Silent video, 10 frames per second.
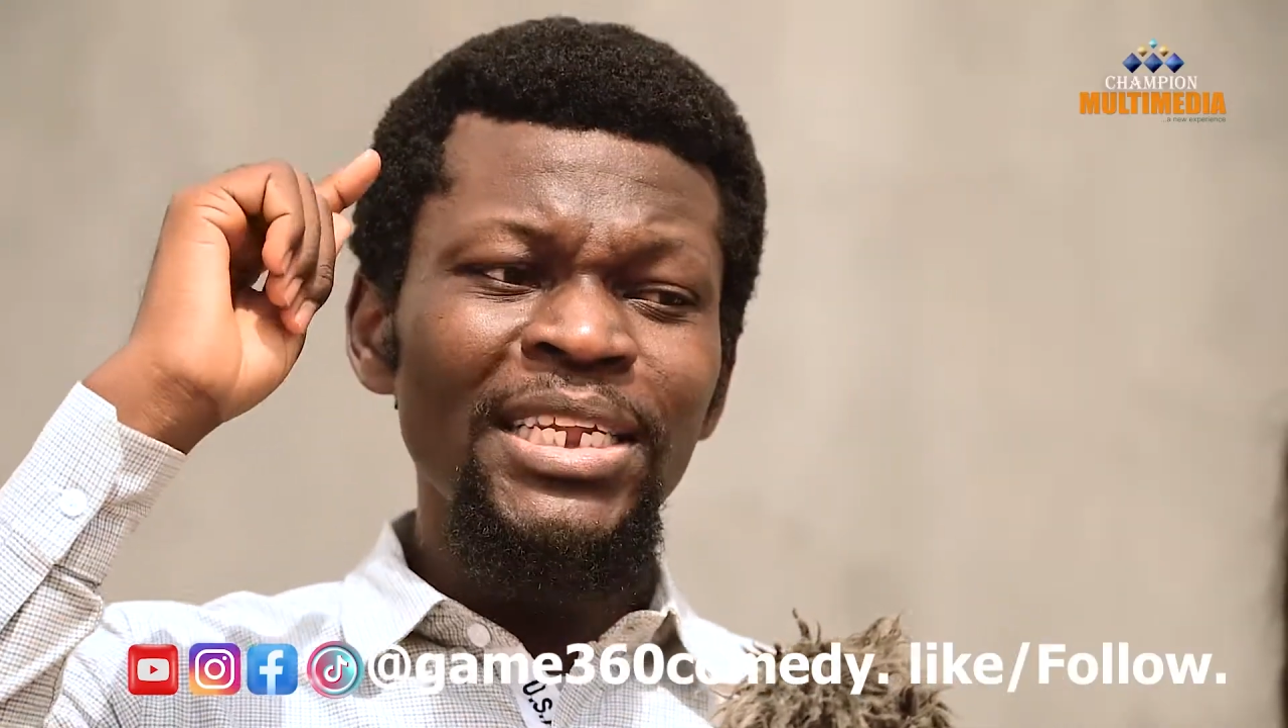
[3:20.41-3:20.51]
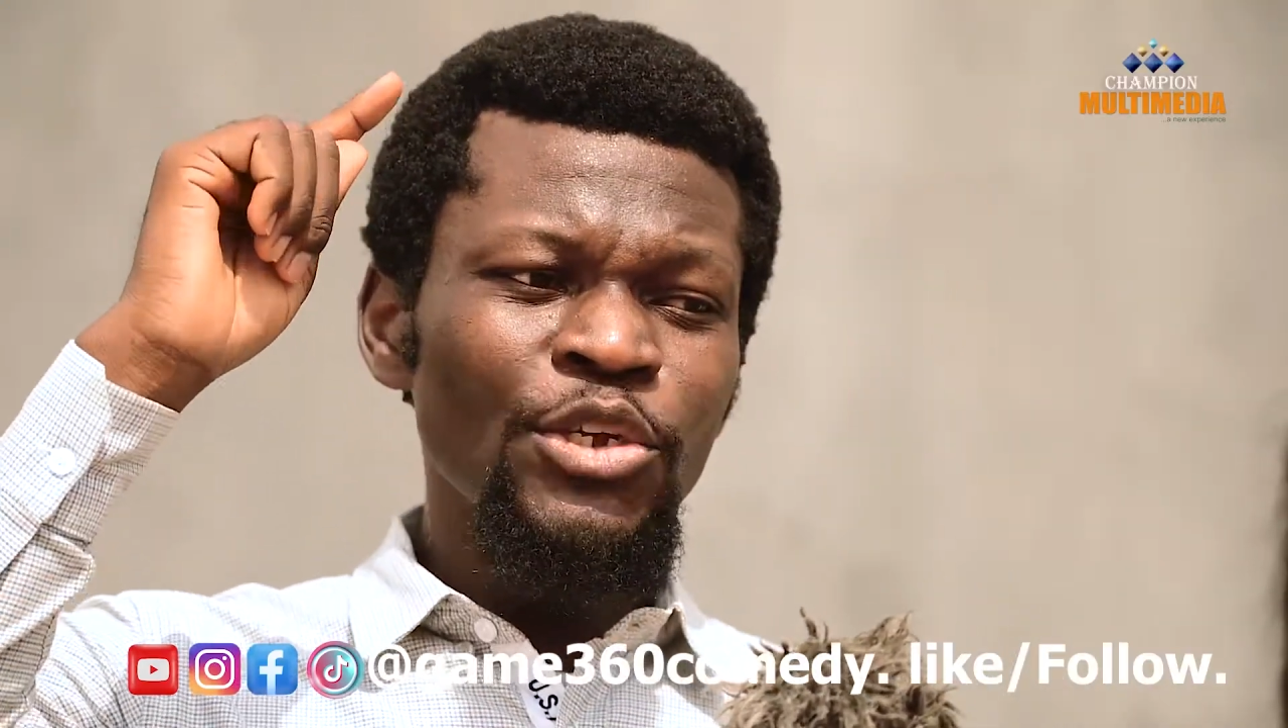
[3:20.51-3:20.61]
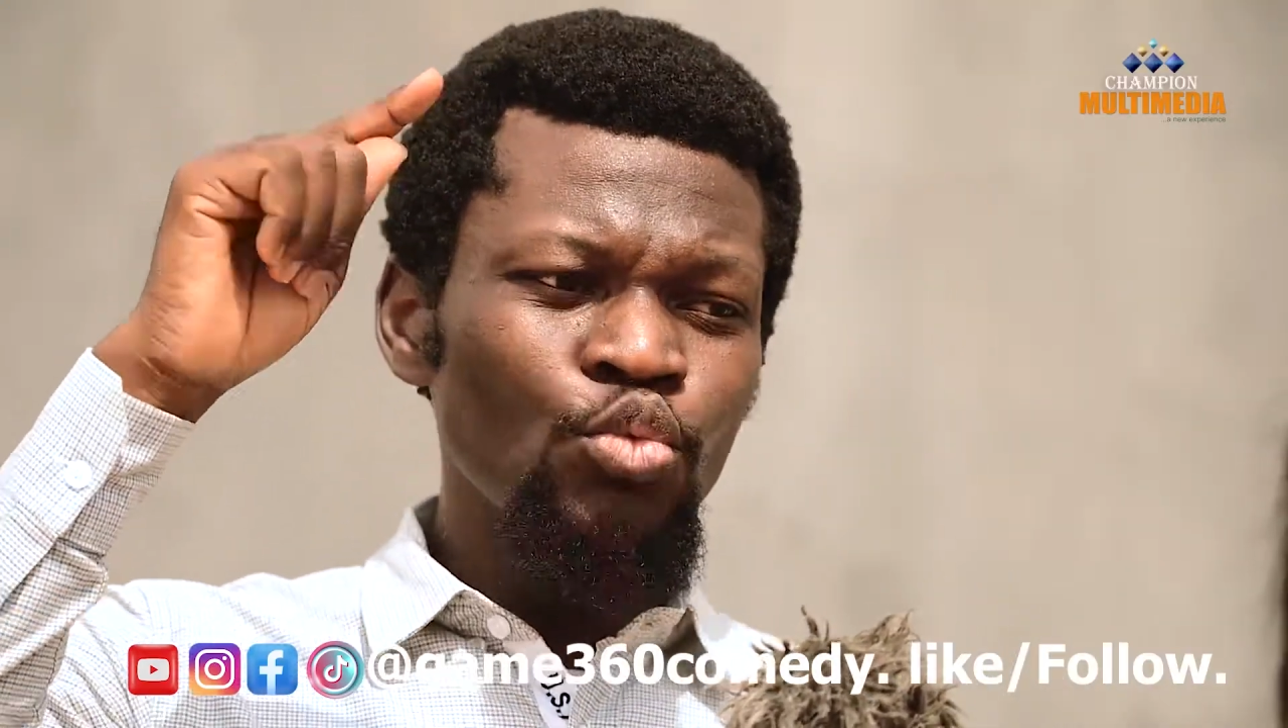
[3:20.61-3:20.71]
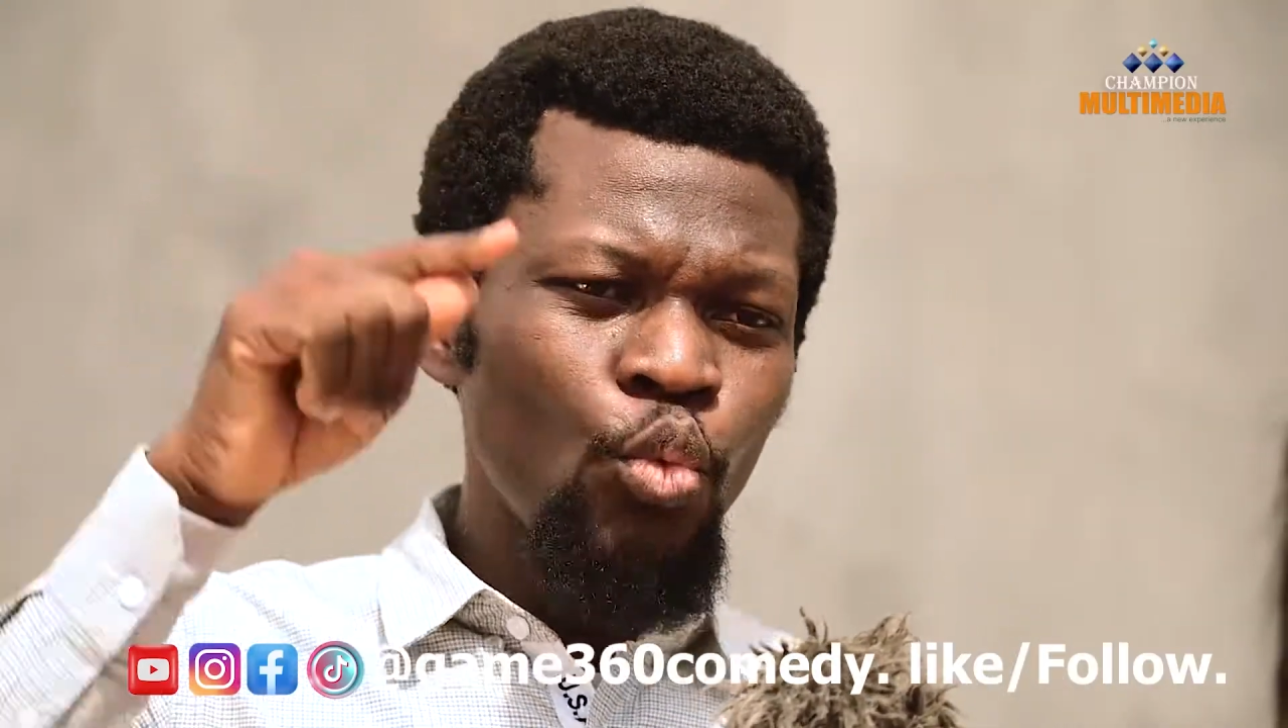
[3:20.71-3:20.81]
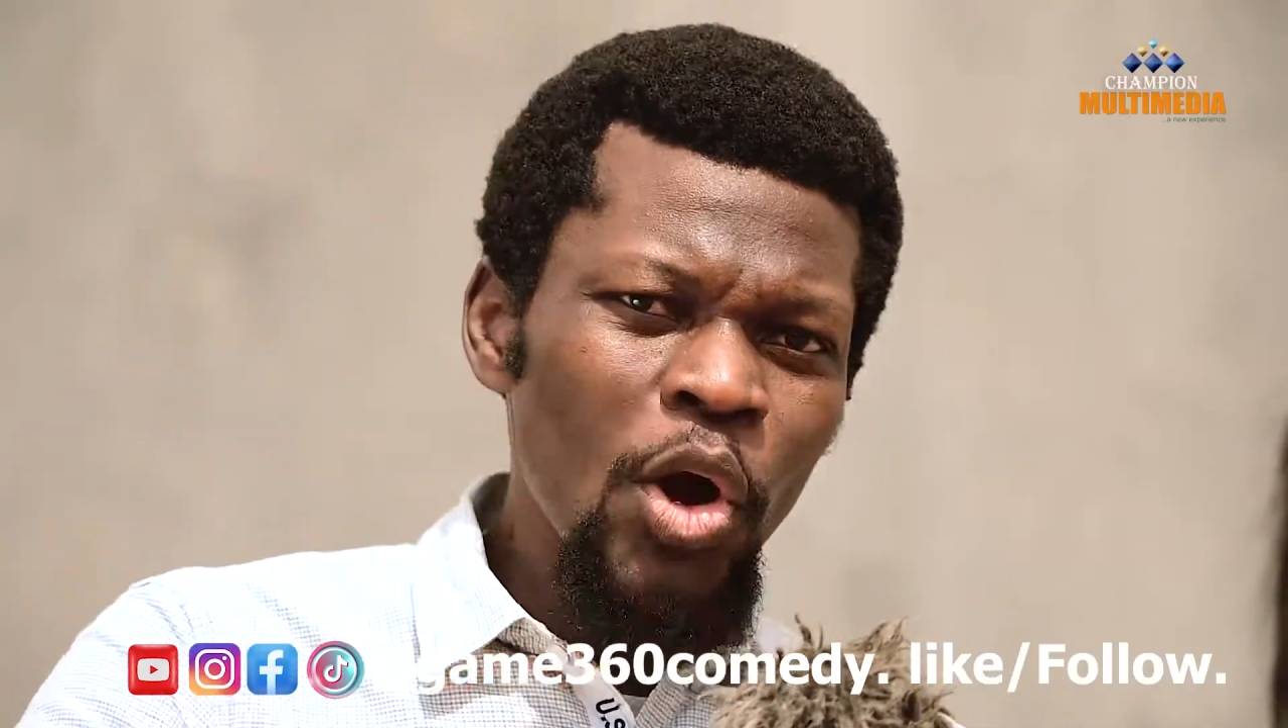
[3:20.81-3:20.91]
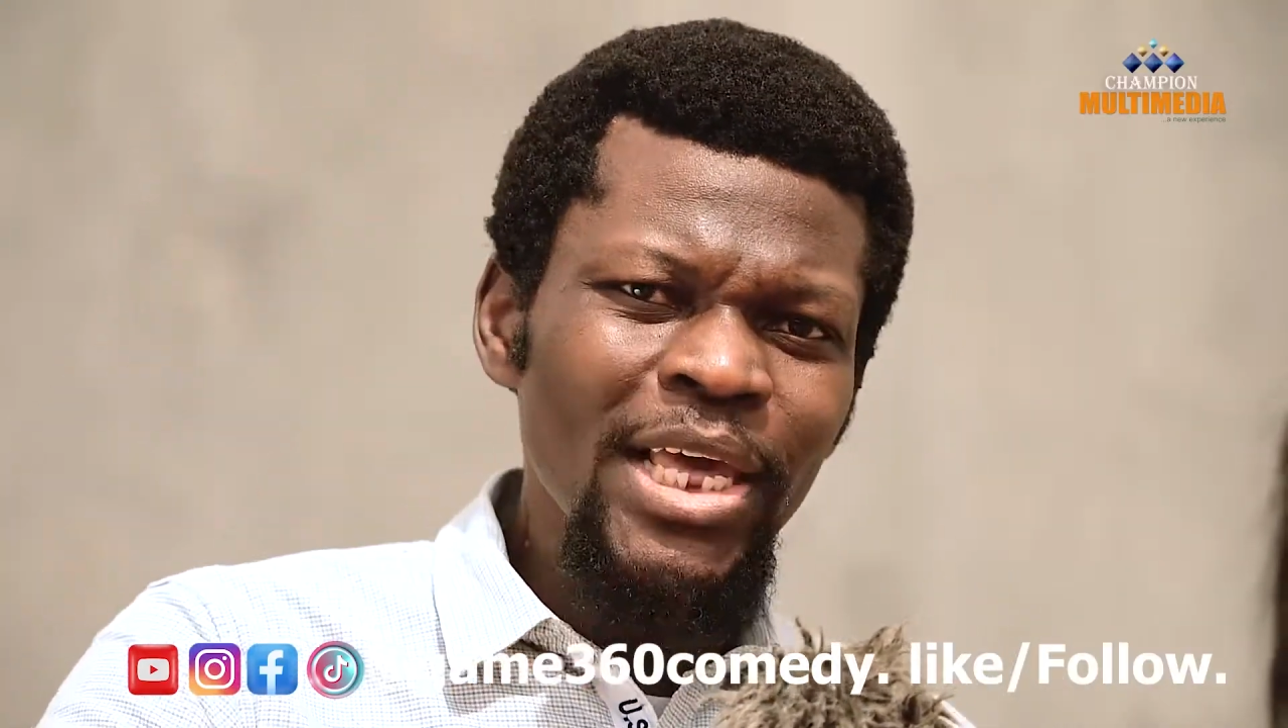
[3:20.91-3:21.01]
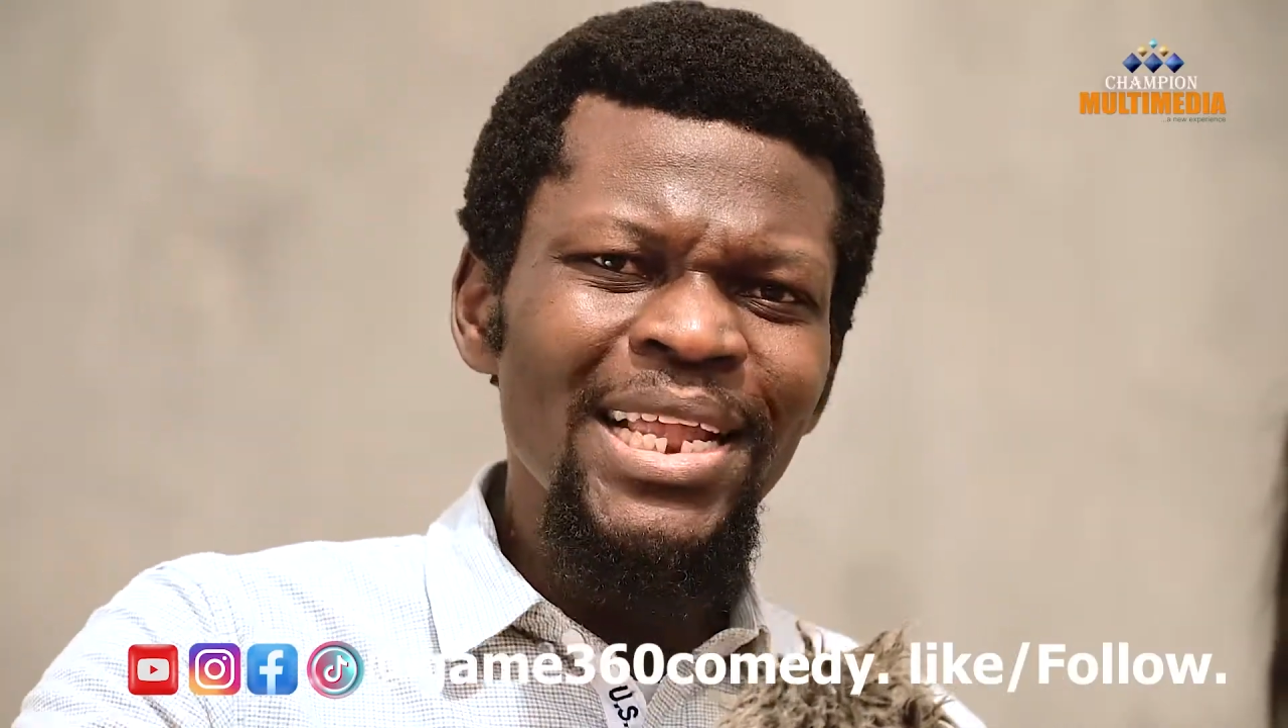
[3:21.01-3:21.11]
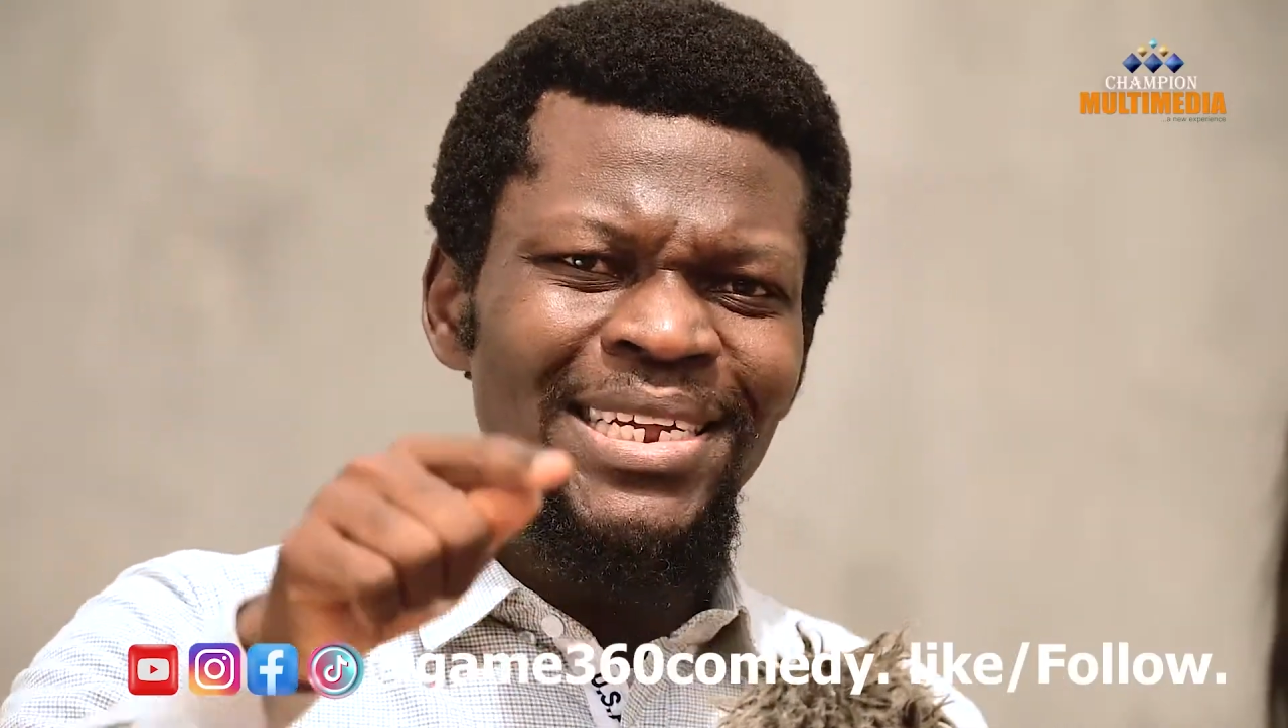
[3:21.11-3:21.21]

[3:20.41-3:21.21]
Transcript: is working